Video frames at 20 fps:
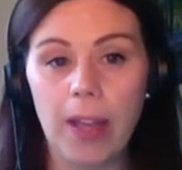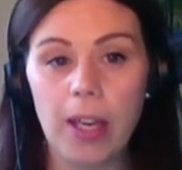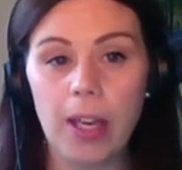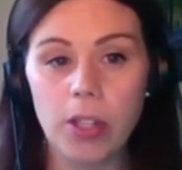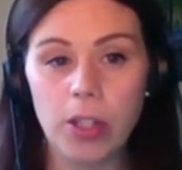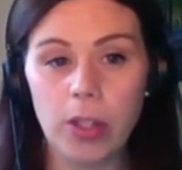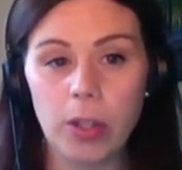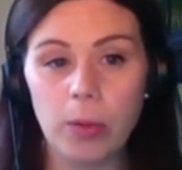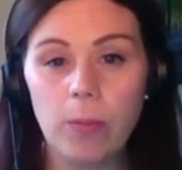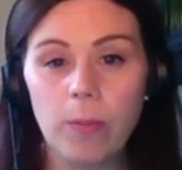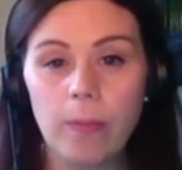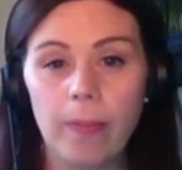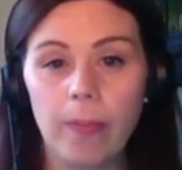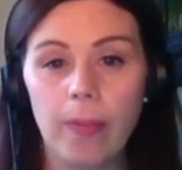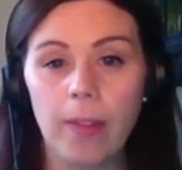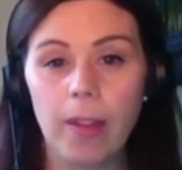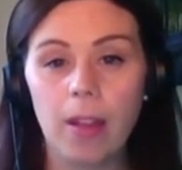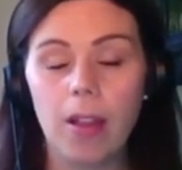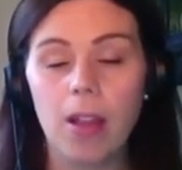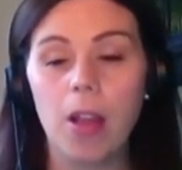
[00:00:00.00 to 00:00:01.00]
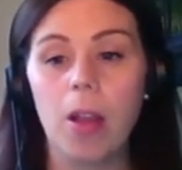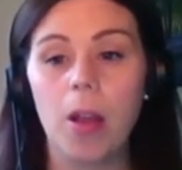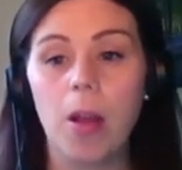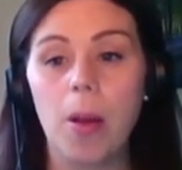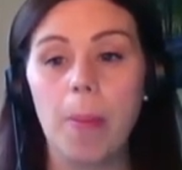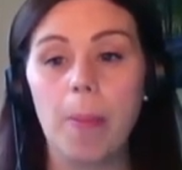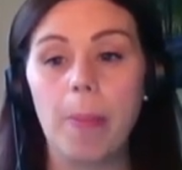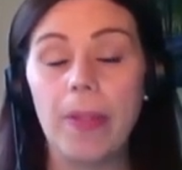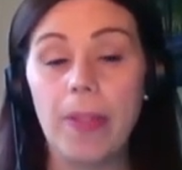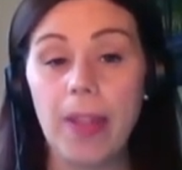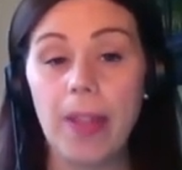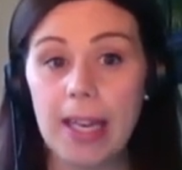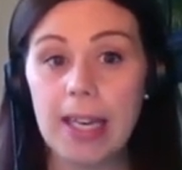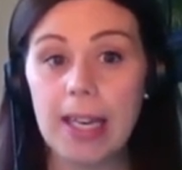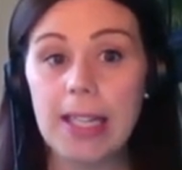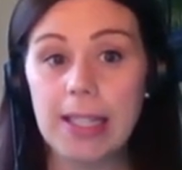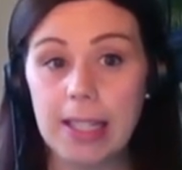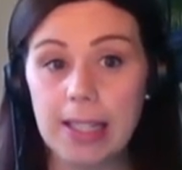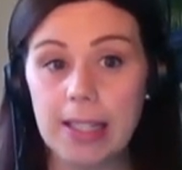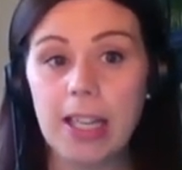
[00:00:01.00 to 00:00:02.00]
they do but that
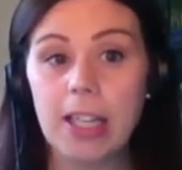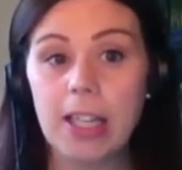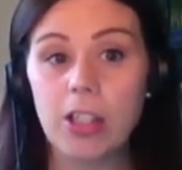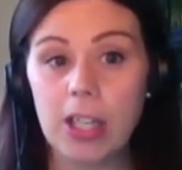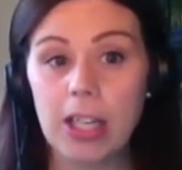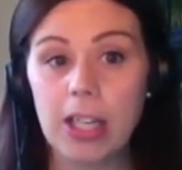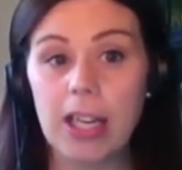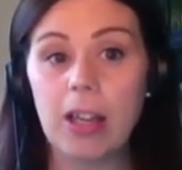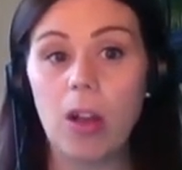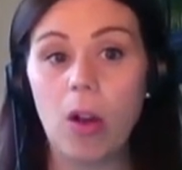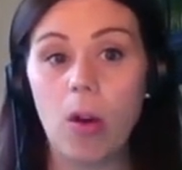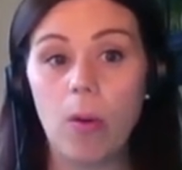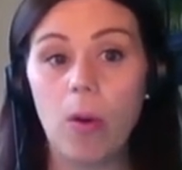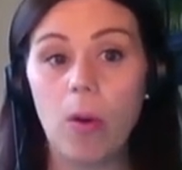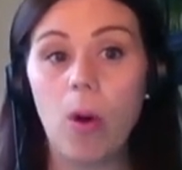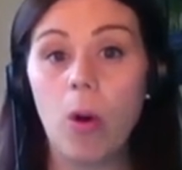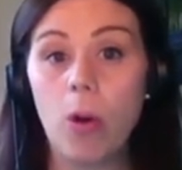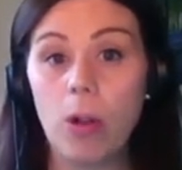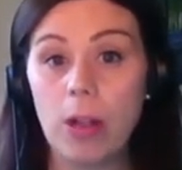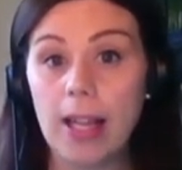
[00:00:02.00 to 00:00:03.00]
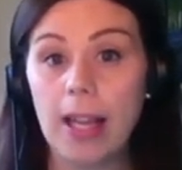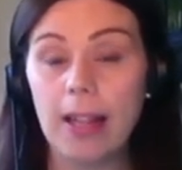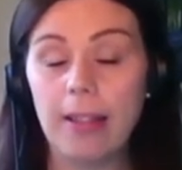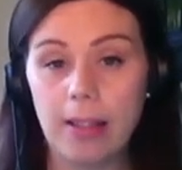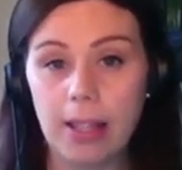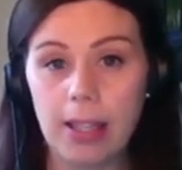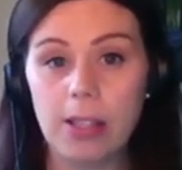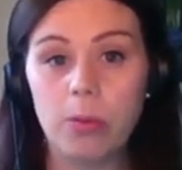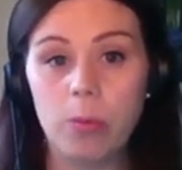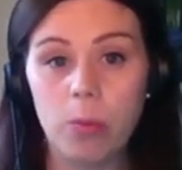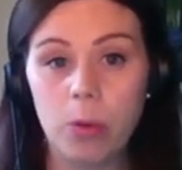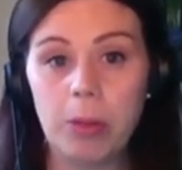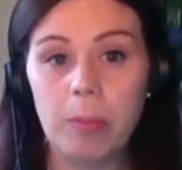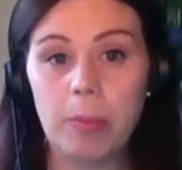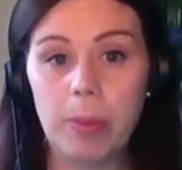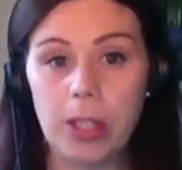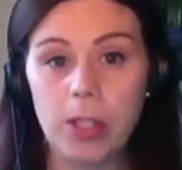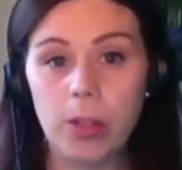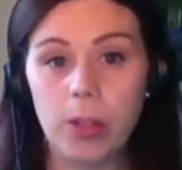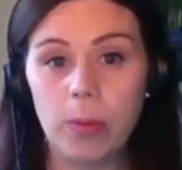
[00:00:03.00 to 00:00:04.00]
is essentially all that this would
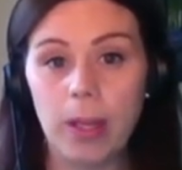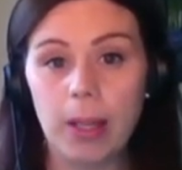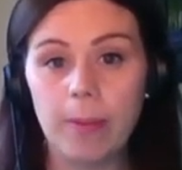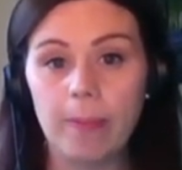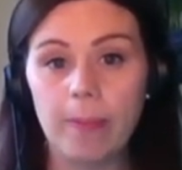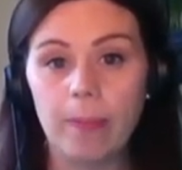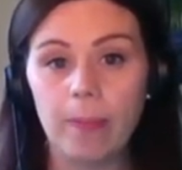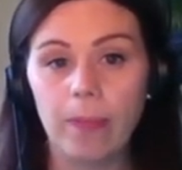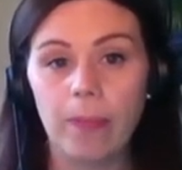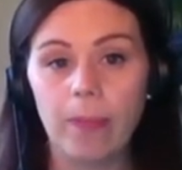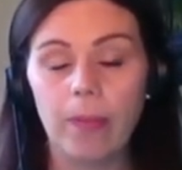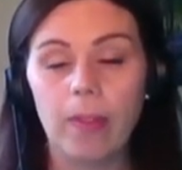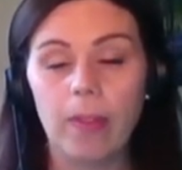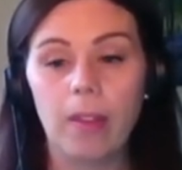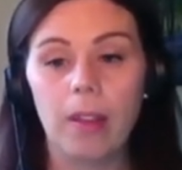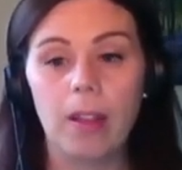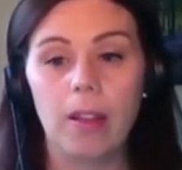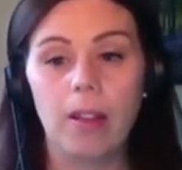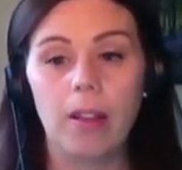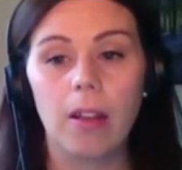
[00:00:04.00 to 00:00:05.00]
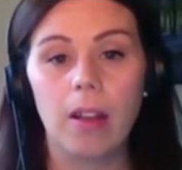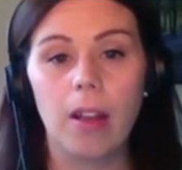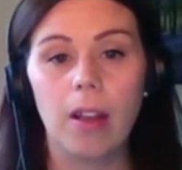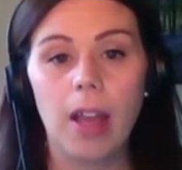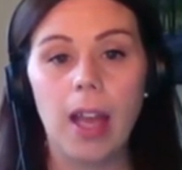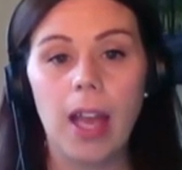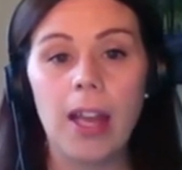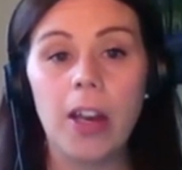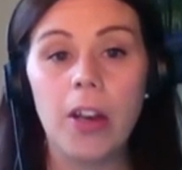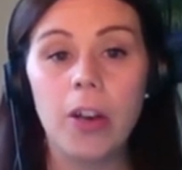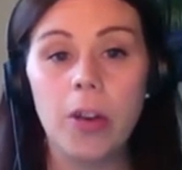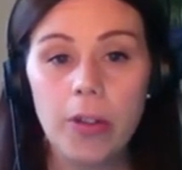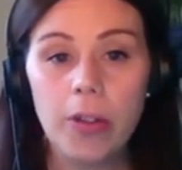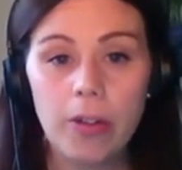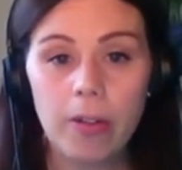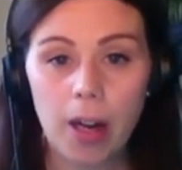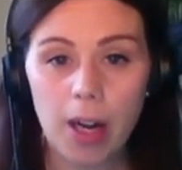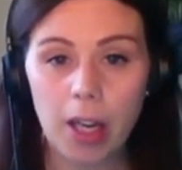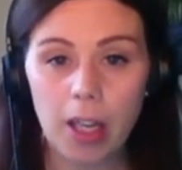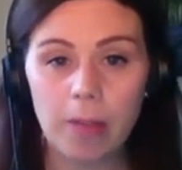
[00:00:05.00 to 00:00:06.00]
be doing. And
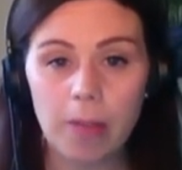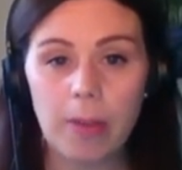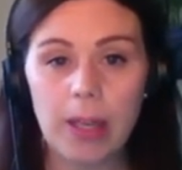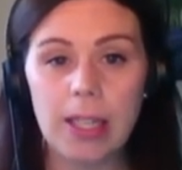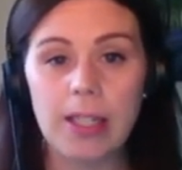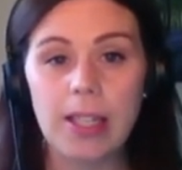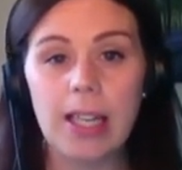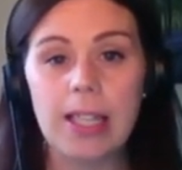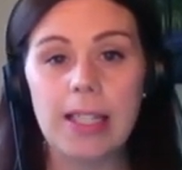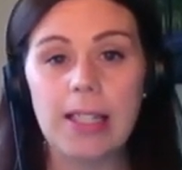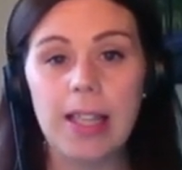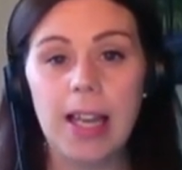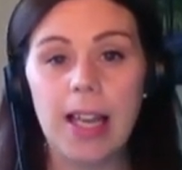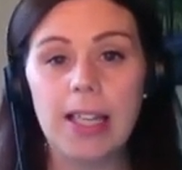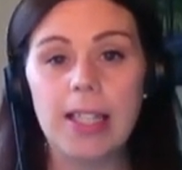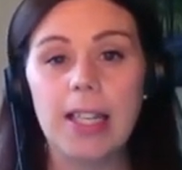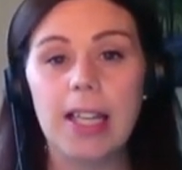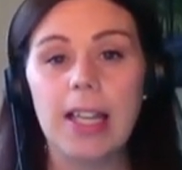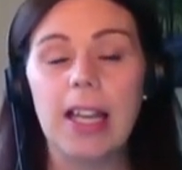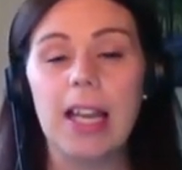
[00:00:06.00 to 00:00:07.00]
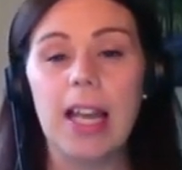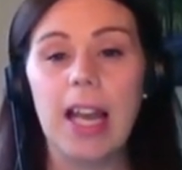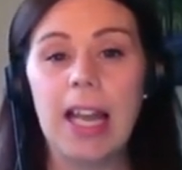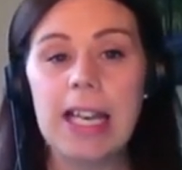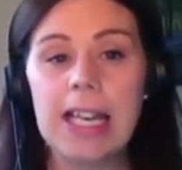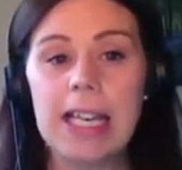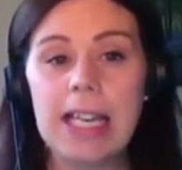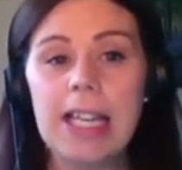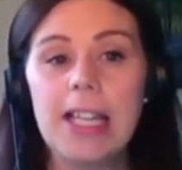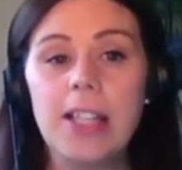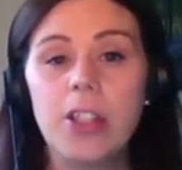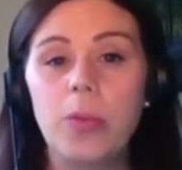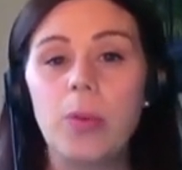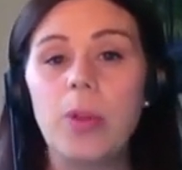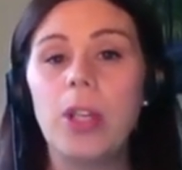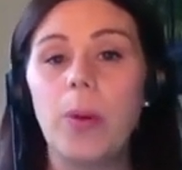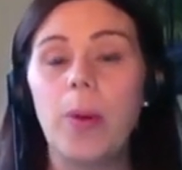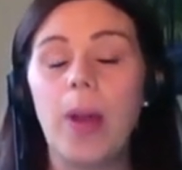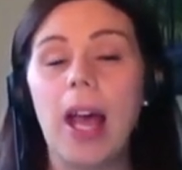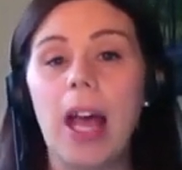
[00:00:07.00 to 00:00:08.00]
another argument is that at least
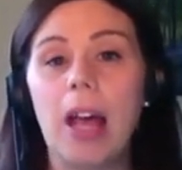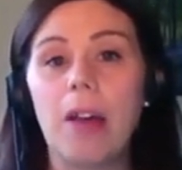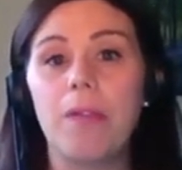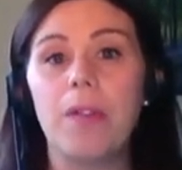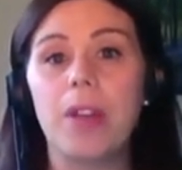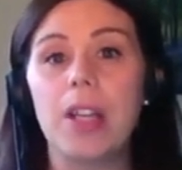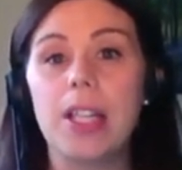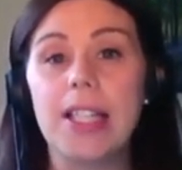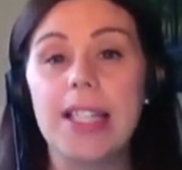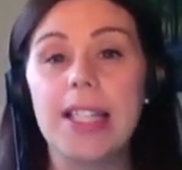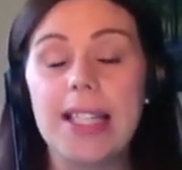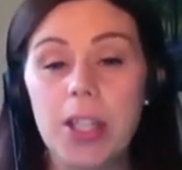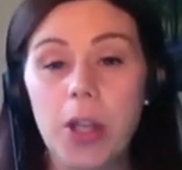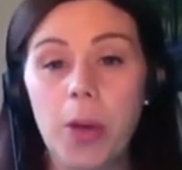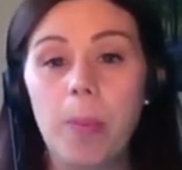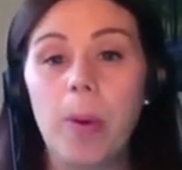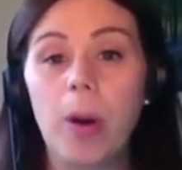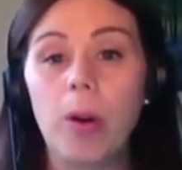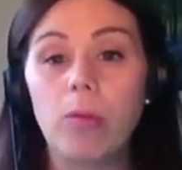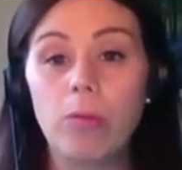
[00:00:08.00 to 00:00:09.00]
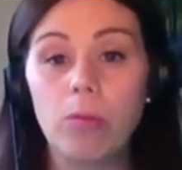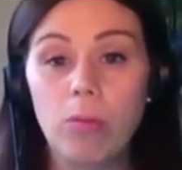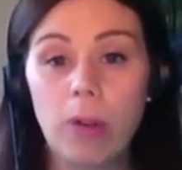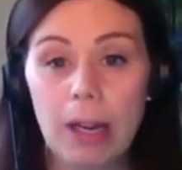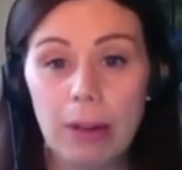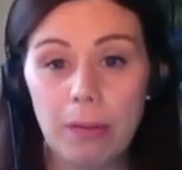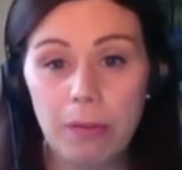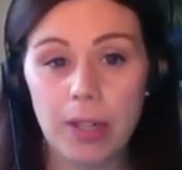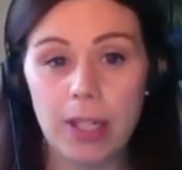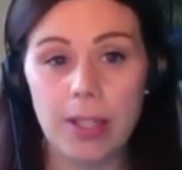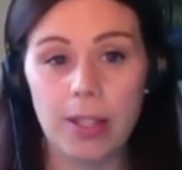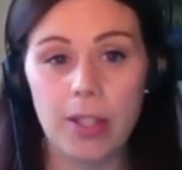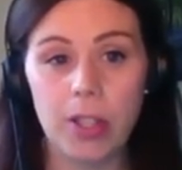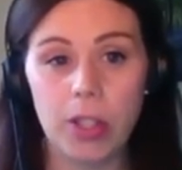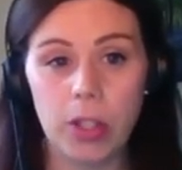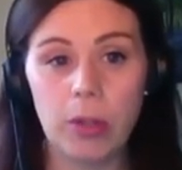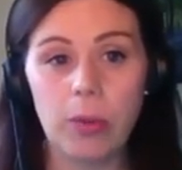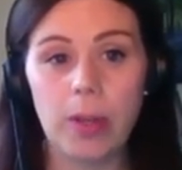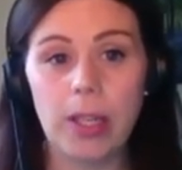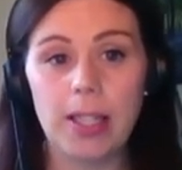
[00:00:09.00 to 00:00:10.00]
when you have some reference
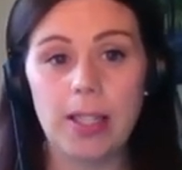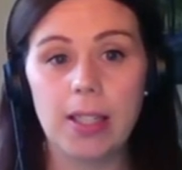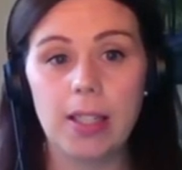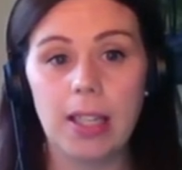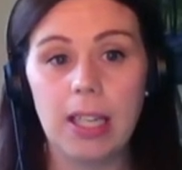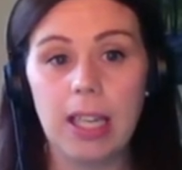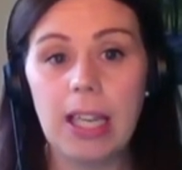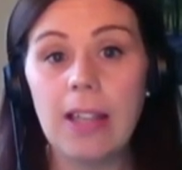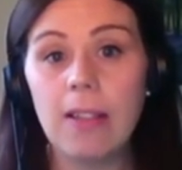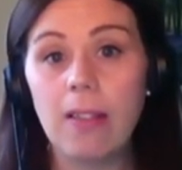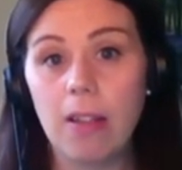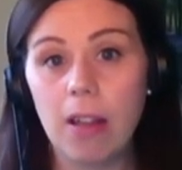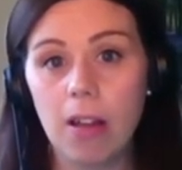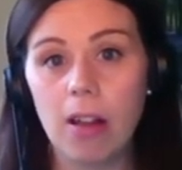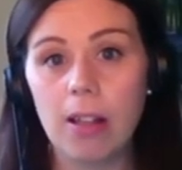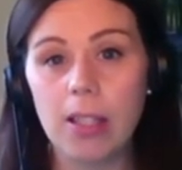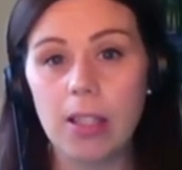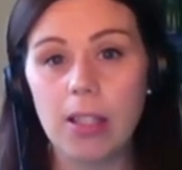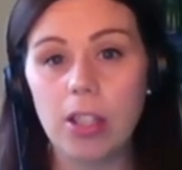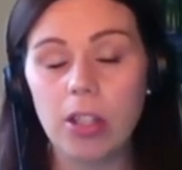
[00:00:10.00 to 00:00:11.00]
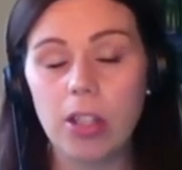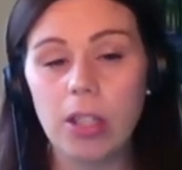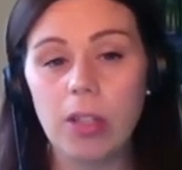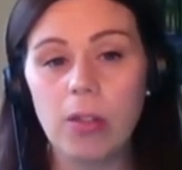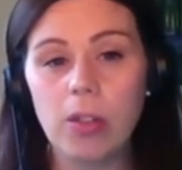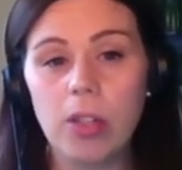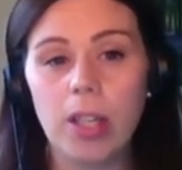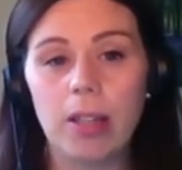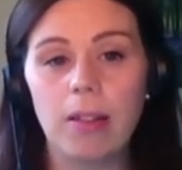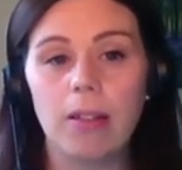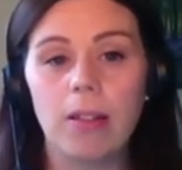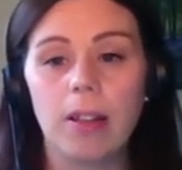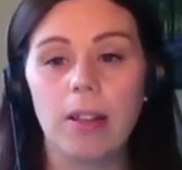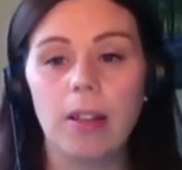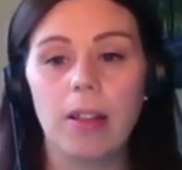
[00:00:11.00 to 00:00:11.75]
to it in the Constitution,